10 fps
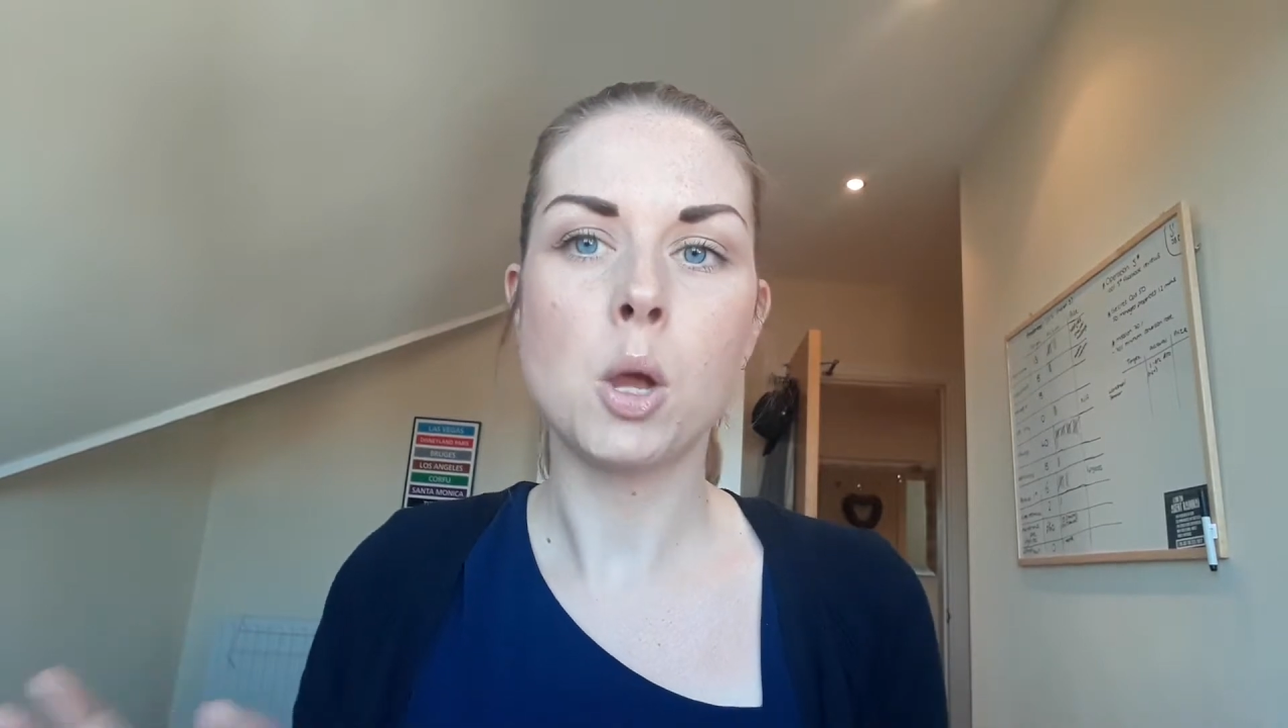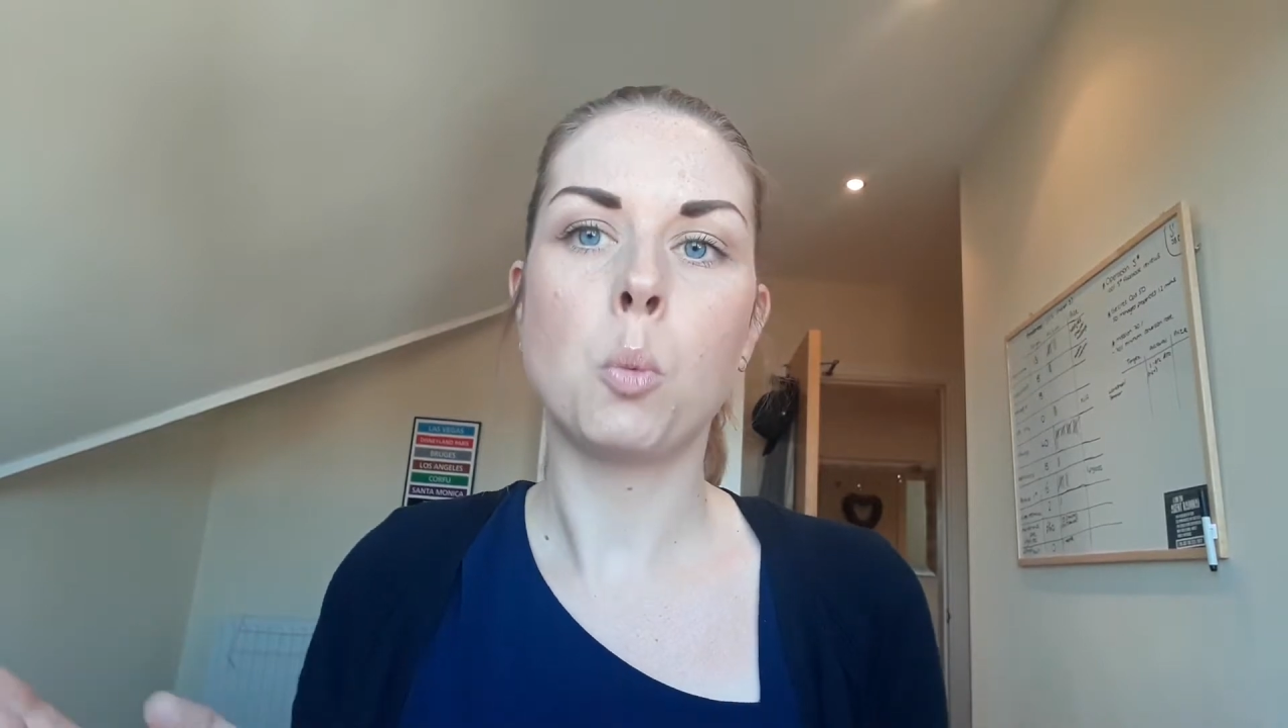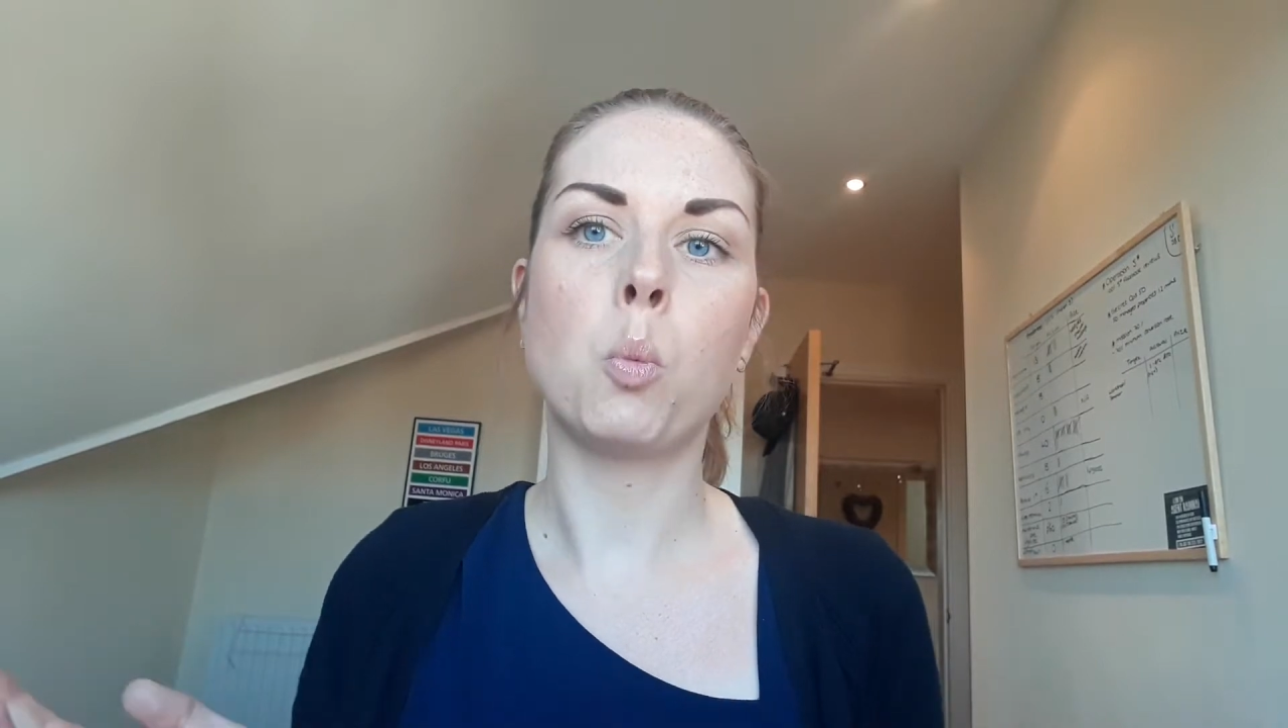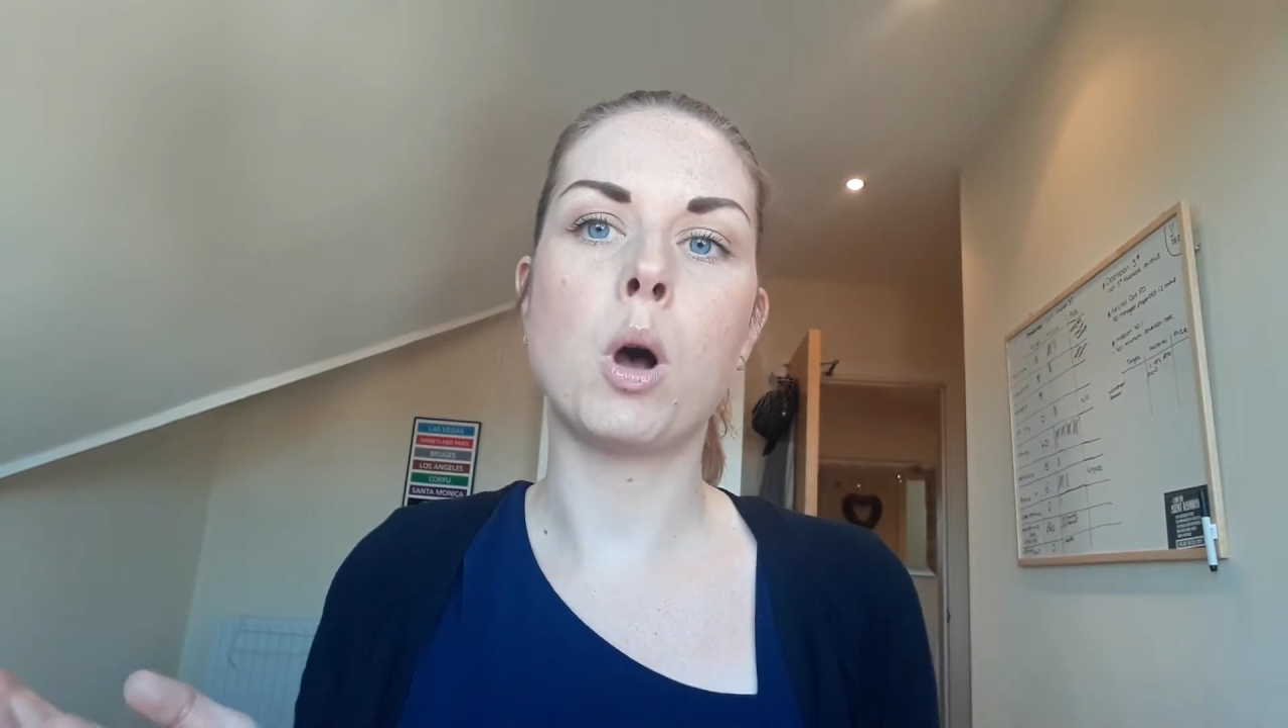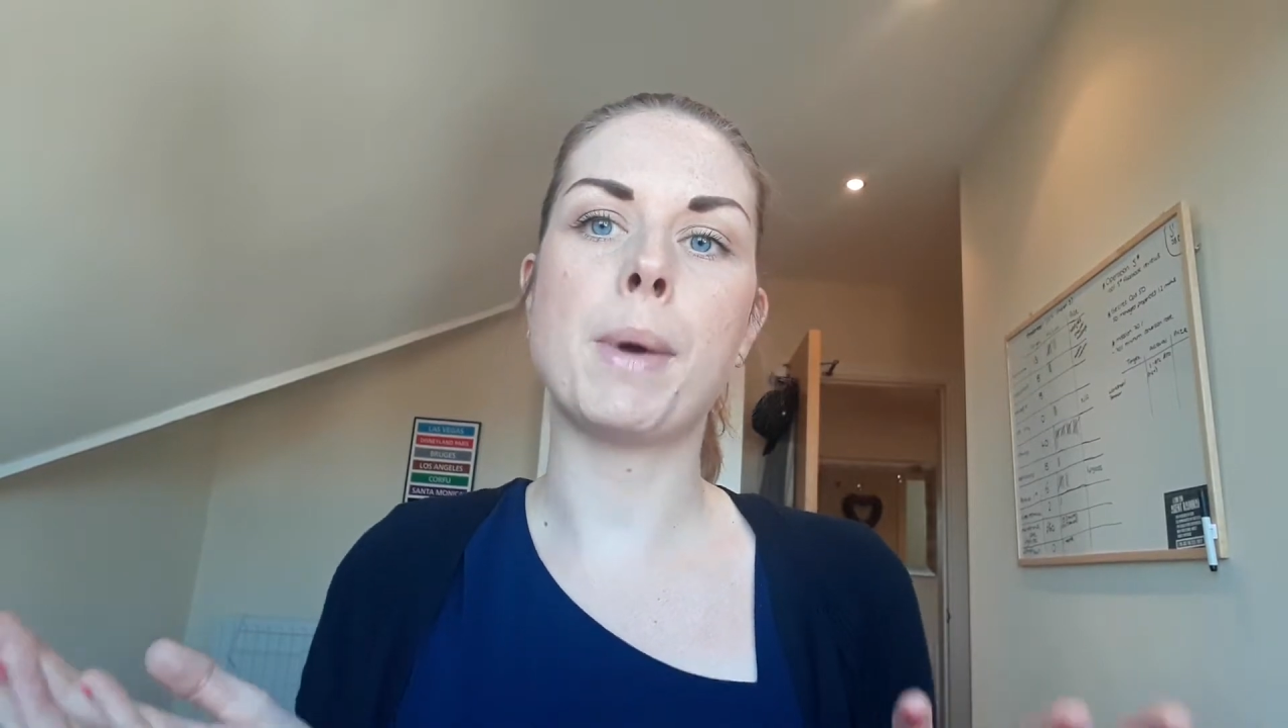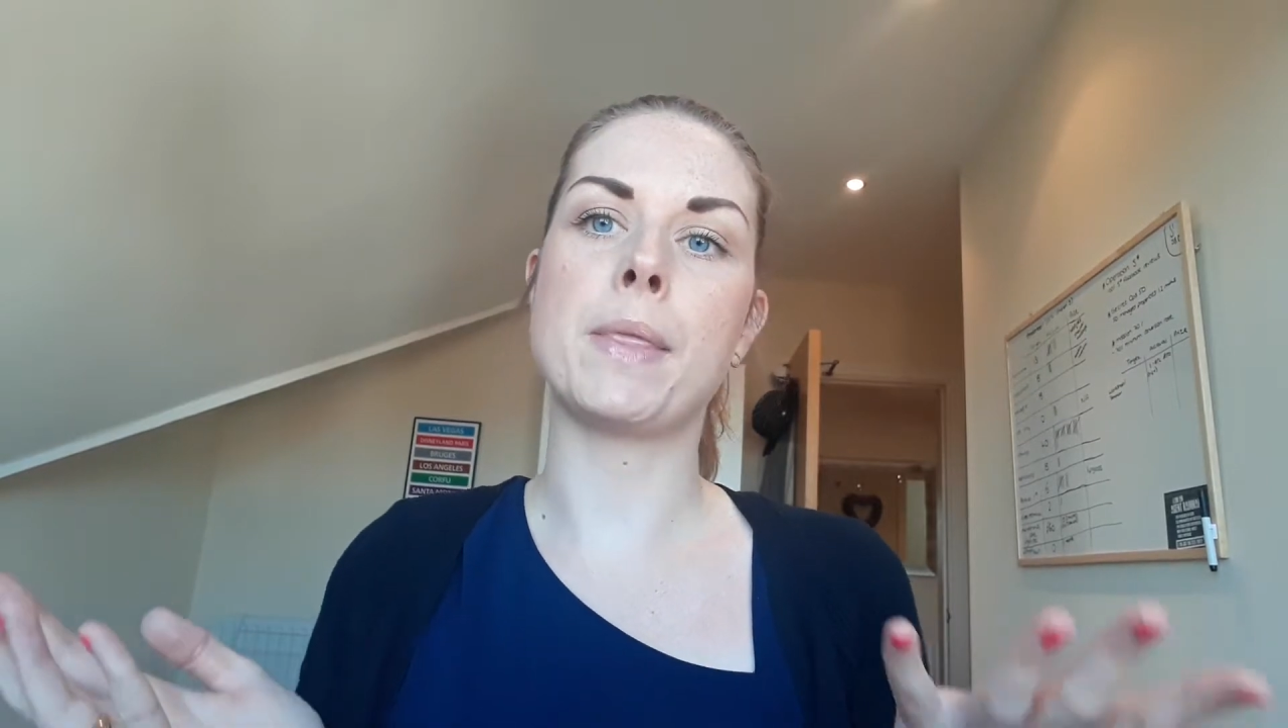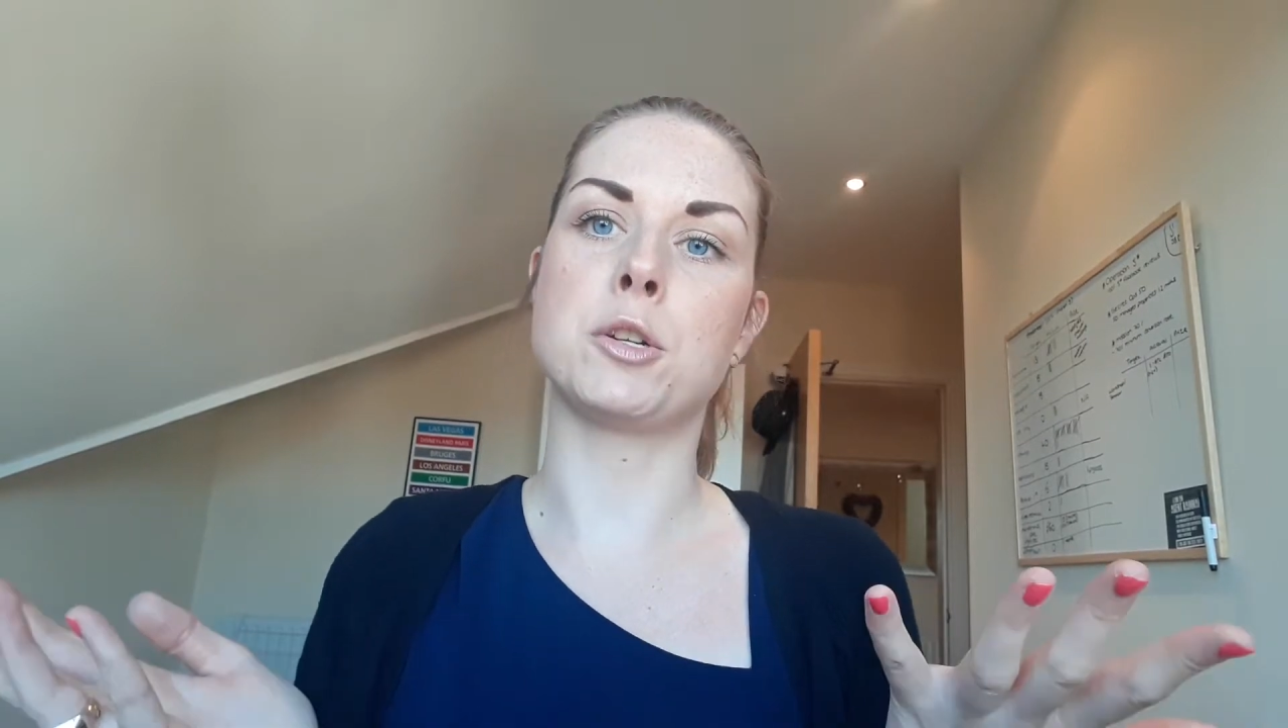What about the